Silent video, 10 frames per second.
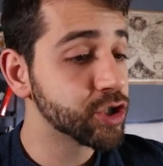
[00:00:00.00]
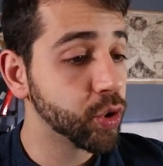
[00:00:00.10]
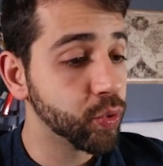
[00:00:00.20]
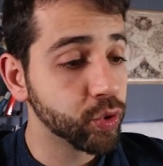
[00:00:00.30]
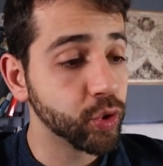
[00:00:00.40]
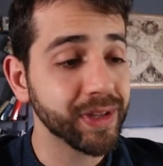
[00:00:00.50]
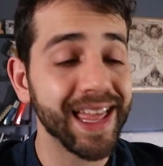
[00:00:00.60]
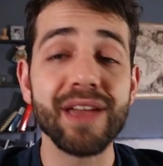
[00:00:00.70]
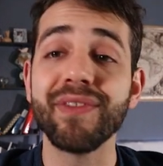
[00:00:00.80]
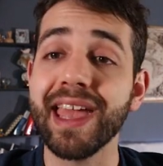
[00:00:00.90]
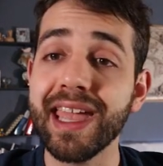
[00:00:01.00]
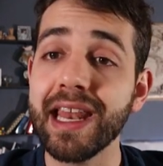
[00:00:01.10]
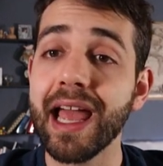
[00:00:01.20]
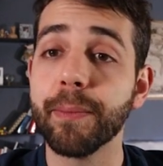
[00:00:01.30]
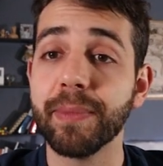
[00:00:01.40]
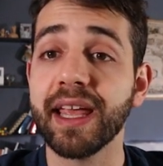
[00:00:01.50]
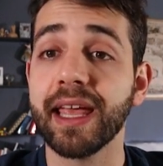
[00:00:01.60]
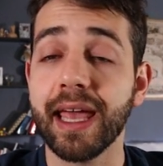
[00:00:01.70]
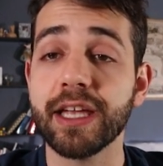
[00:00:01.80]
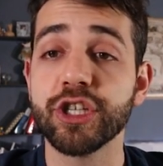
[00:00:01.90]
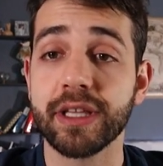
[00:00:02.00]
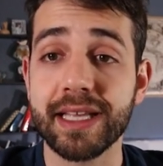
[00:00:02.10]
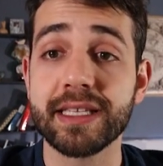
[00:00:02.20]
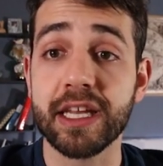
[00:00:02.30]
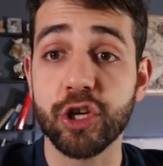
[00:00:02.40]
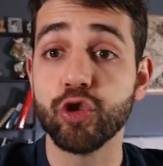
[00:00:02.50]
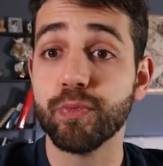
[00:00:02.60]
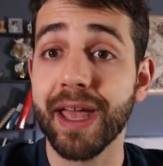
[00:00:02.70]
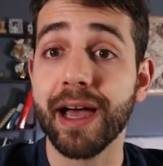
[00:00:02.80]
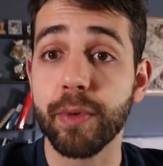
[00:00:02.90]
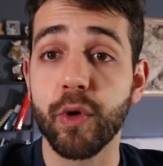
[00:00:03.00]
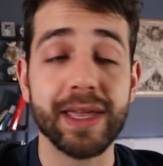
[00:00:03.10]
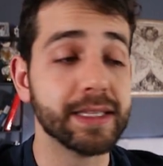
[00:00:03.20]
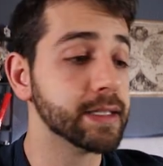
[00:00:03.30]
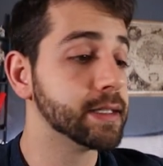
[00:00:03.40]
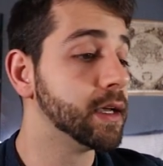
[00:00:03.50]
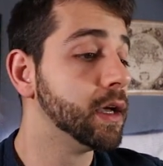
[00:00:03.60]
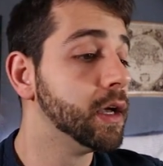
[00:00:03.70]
so don't have any application that need to be upgraded.